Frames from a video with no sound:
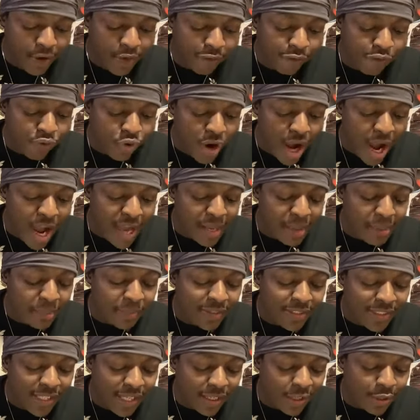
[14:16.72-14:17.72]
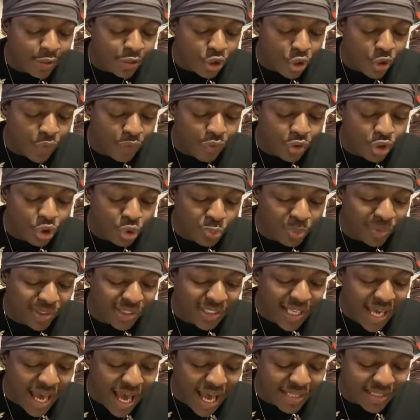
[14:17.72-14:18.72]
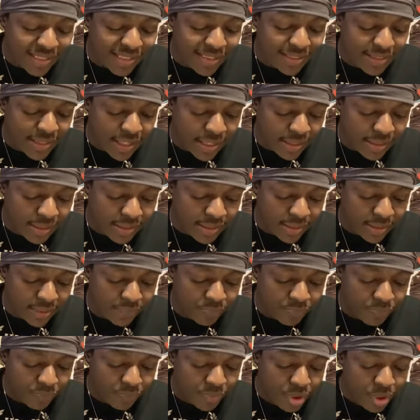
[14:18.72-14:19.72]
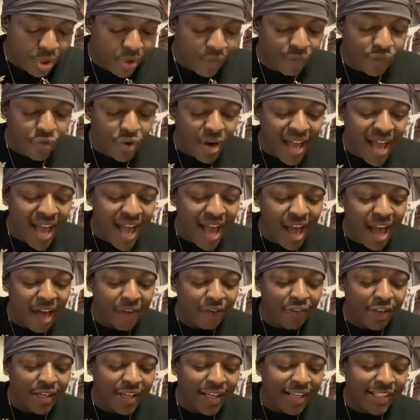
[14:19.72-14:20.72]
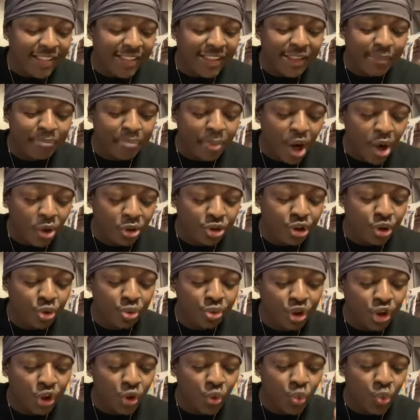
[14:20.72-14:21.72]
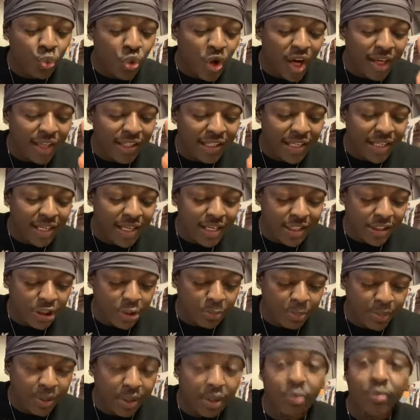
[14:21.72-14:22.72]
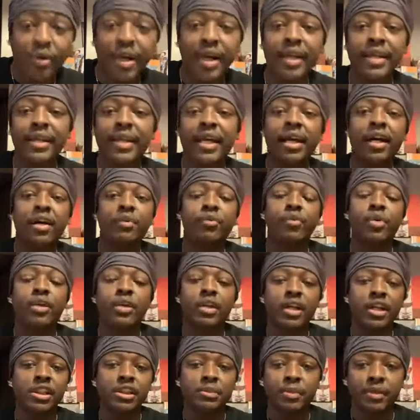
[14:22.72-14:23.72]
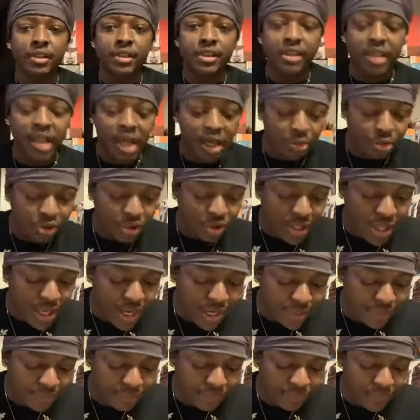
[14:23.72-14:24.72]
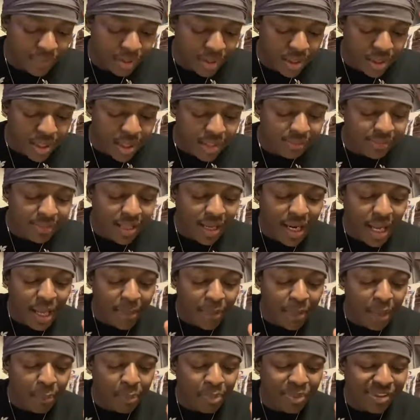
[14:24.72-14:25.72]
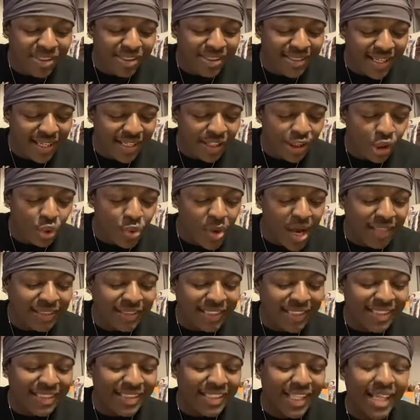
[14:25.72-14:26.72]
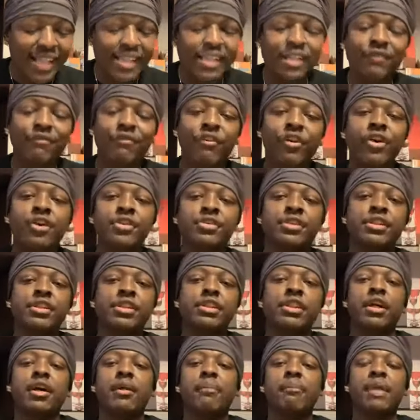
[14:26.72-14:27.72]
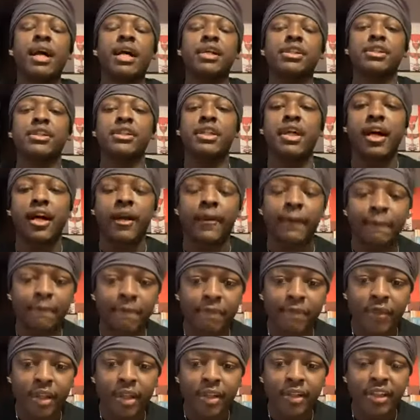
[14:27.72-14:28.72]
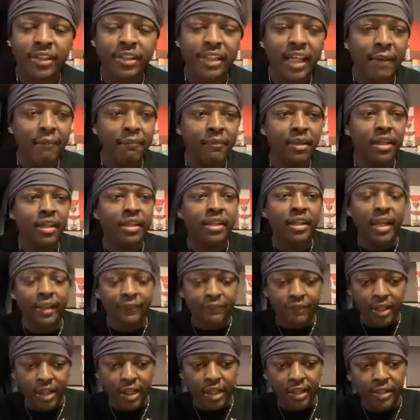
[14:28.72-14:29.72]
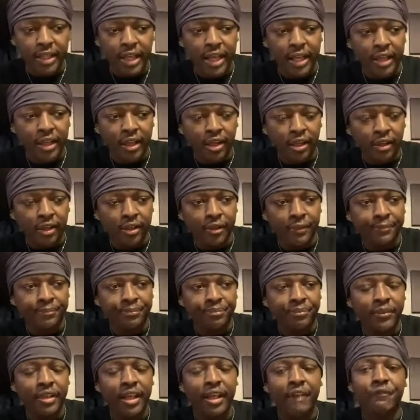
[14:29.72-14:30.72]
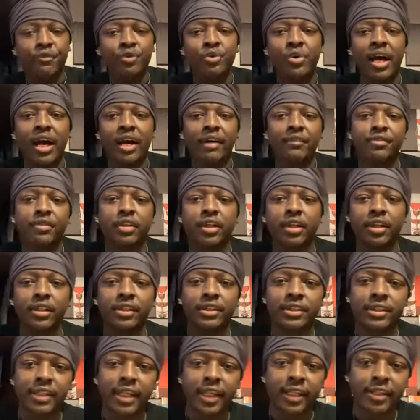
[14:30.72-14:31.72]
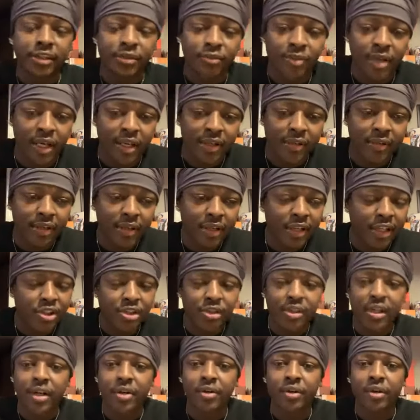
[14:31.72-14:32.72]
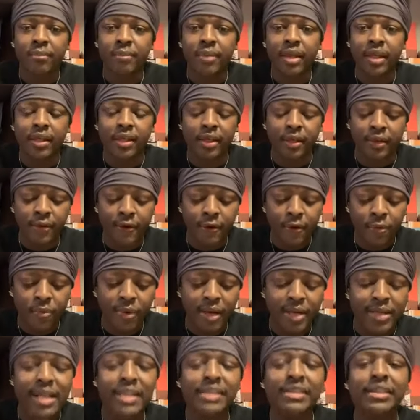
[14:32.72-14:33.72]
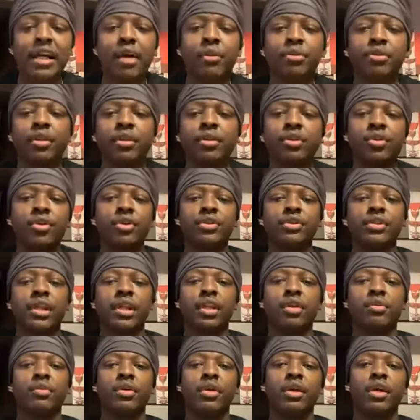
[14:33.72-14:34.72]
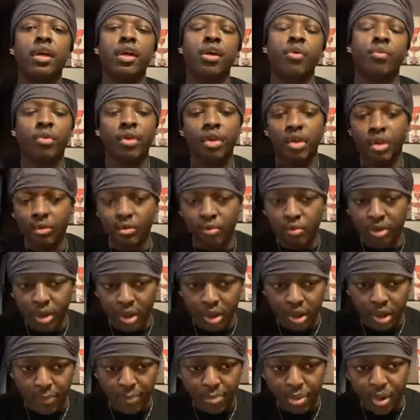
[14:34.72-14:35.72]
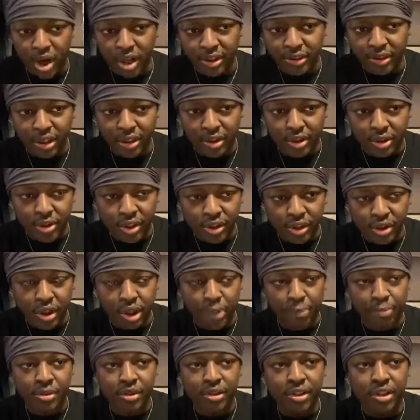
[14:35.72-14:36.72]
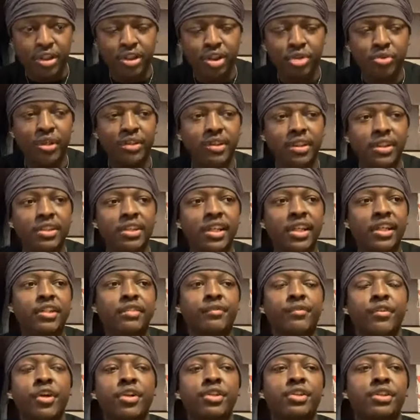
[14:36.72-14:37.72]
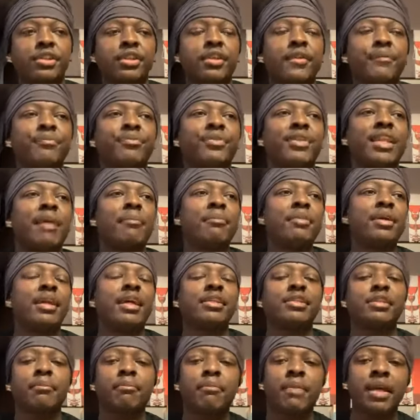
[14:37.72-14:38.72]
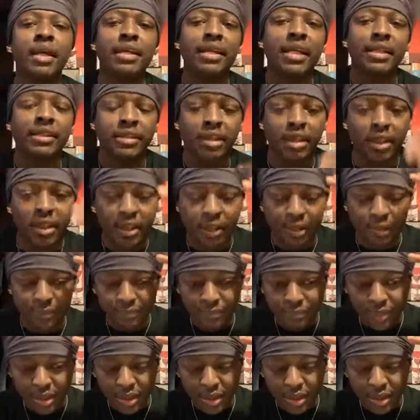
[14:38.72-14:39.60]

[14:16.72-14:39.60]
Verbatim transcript: For I am jealous over you with godly jealousy, for I have espoused you to one husband, right? And that one husband is Yahawashi, that I may present you as a chaste virgin to Hamashiach. Does that mean that uh, that um, if you have uh, sex, right, that you're not going to make it, right? That's not what the Lord dealing with. When, a, uh, when uh, Paul telling you he's going to present you as a taste version, that means as a man that's uh,